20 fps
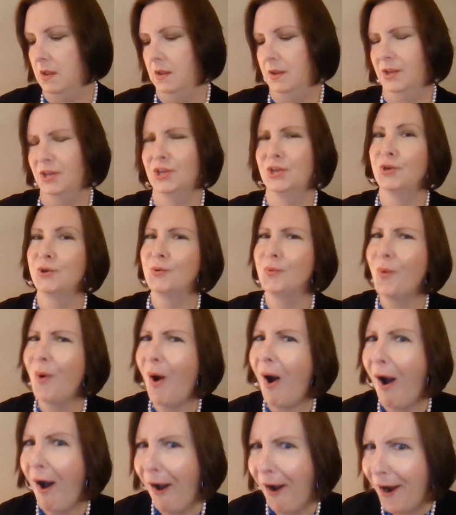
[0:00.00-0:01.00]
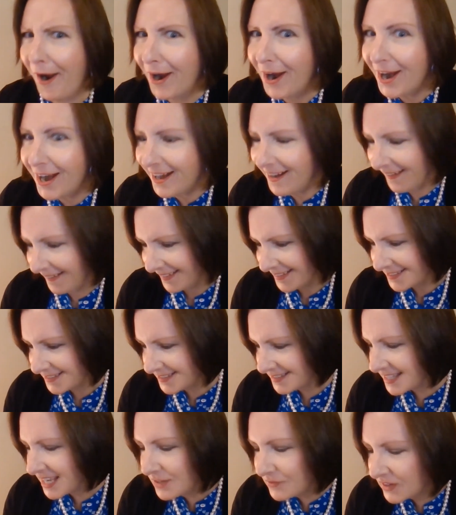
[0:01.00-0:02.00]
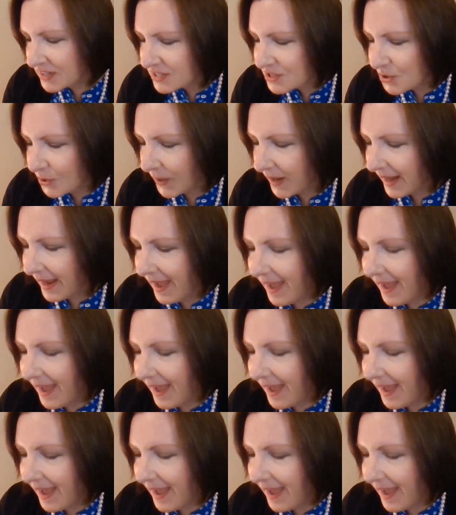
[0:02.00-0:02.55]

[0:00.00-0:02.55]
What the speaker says: You are? Said Victoria.